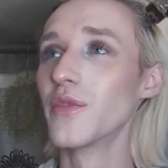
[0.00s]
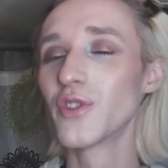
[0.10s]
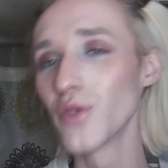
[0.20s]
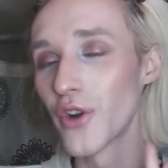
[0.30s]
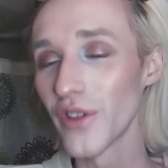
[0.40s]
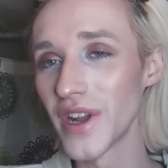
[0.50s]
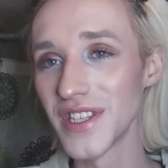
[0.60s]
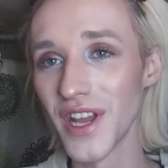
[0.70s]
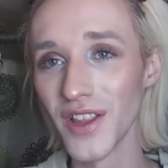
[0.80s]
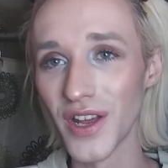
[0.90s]
you'll learn a lot
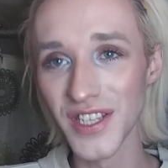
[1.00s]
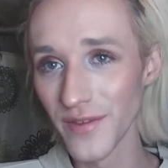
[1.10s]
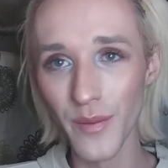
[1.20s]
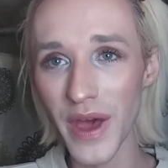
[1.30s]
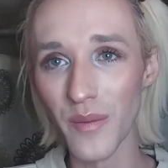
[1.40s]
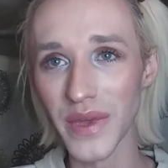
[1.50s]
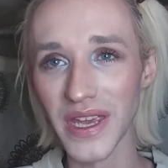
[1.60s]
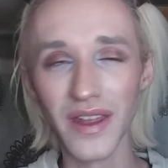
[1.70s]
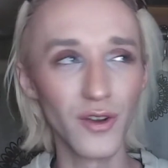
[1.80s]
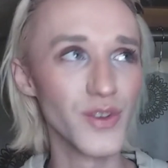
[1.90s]
of stuff about me,
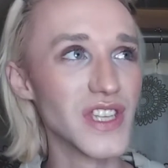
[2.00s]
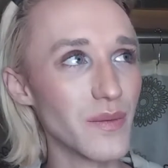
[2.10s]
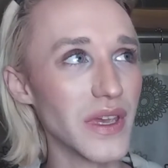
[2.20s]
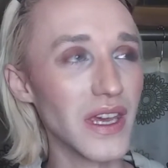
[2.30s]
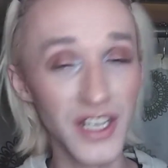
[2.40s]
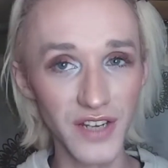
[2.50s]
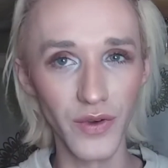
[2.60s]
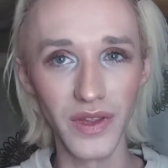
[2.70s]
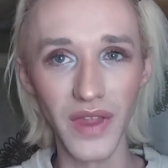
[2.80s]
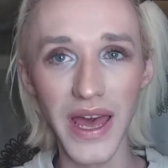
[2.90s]
and you'll see me in a
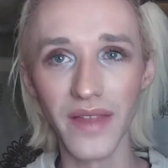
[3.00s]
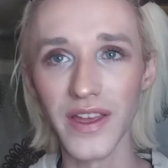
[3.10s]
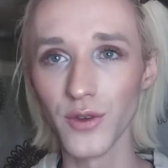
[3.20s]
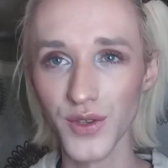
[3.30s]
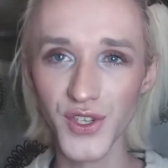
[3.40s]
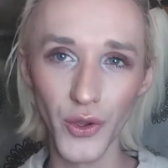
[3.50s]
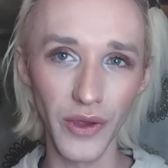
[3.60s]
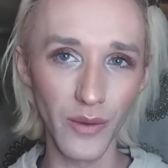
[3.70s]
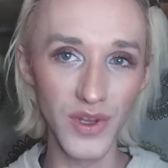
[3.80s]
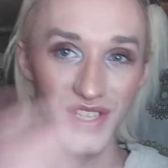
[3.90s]
different light. Like, you'll see who
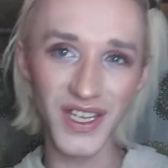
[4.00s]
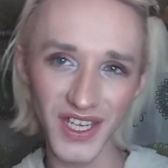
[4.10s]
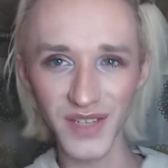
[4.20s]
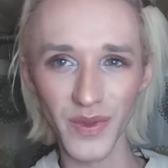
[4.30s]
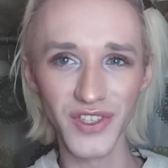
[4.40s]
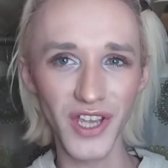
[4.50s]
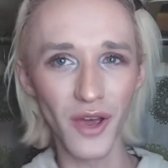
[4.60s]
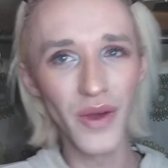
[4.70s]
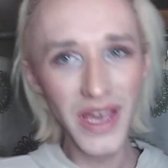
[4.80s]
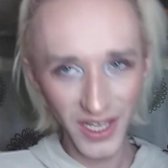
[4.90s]
I was, like, 6 months
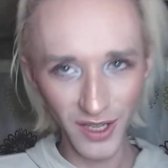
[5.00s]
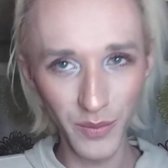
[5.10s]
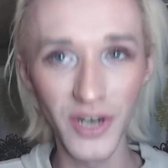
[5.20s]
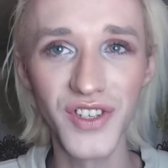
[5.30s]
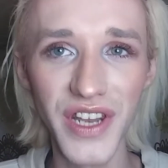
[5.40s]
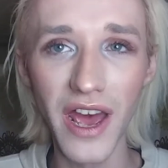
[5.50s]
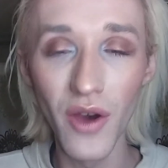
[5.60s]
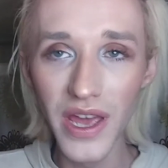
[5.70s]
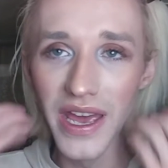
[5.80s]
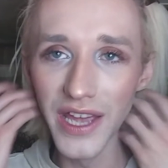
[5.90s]
ago compared to now,
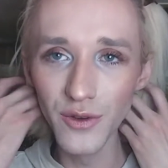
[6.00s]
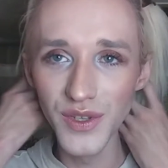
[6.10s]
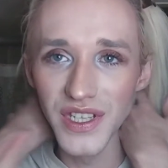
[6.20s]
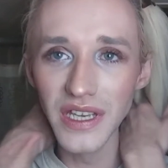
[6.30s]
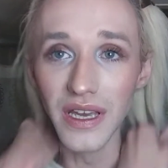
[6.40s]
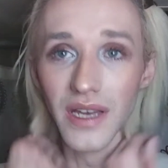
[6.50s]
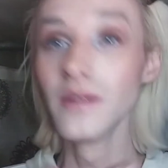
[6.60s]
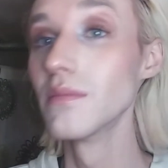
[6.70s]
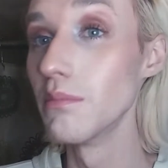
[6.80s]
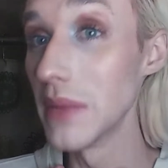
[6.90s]
and you'll see
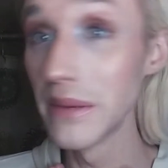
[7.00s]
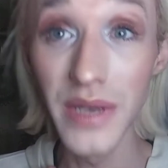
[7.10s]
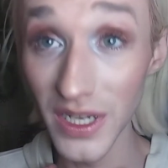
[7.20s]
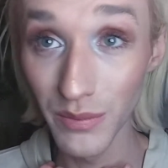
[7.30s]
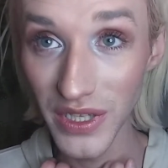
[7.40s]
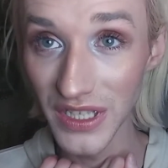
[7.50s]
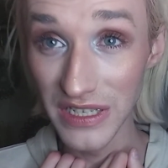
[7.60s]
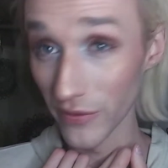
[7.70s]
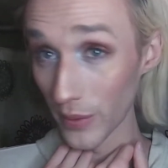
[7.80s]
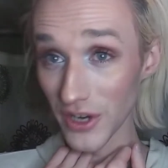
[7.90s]
maybe a completely
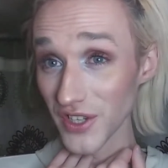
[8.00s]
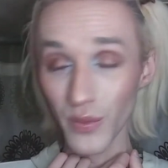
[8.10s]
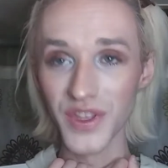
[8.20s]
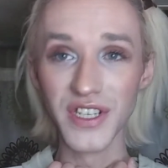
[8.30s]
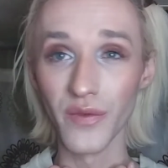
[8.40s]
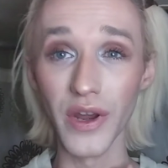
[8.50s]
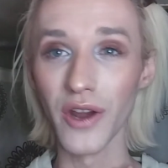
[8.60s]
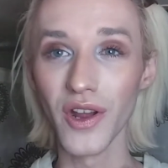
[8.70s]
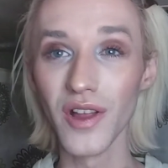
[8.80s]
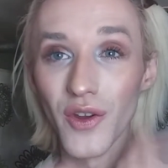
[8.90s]
different person with a different
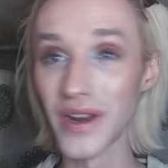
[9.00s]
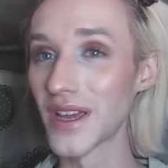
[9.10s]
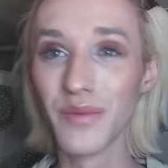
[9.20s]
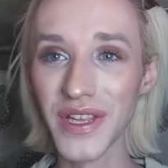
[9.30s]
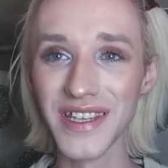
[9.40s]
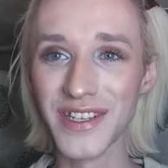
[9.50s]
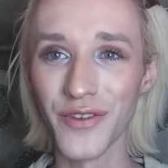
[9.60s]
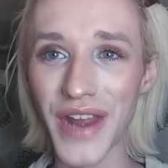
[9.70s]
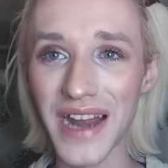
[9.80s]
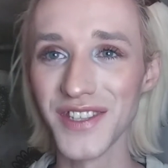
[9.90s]
hair color and a completely
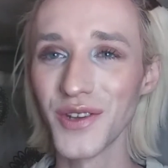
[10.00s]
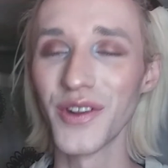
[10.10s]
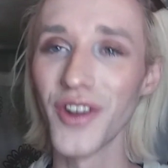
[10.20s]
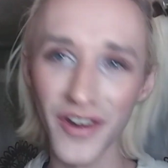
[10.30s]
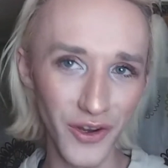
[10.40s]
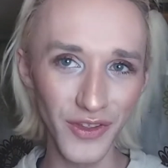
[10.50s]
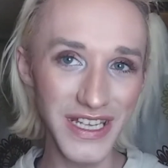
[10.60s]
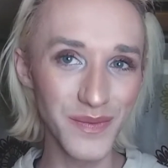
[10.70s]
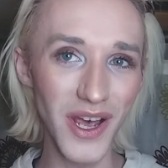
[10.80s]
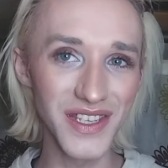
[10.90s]
different attitude and not nearly
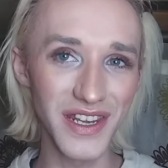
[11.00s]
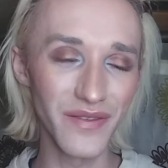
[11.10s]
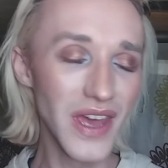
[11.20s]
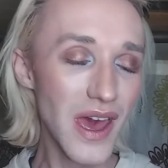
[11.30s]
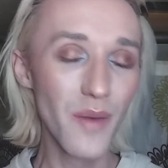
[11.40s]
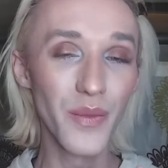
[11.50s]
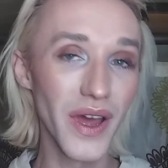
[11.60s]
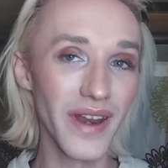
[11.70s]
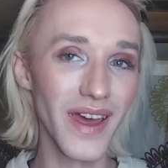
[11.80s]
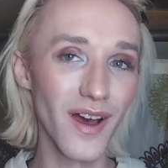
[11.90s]
as positive,
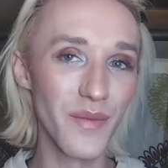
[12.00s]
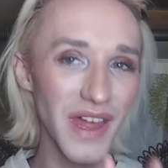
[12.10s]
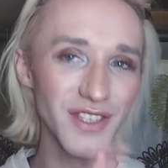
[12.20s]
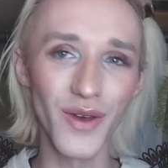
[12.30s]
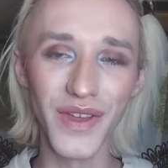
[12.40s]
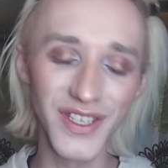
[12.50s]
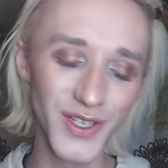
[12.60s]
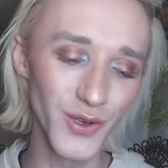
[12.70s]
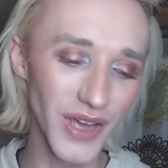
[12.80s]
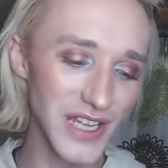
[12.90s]
but that's all thanks
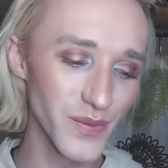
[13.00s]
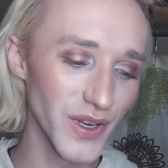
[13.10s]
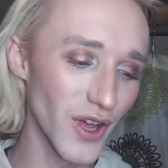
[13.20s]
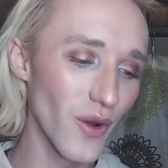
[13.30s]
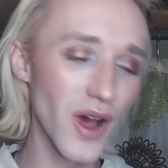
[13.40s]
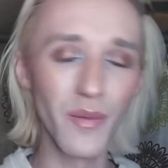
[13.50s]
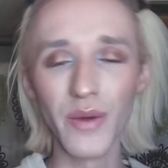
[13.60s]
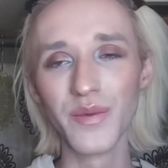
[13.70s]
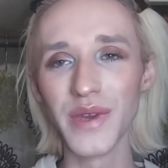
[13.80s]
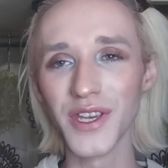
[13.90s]
to you guys. But no, it
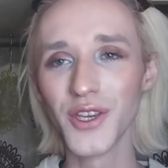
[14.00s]
would be a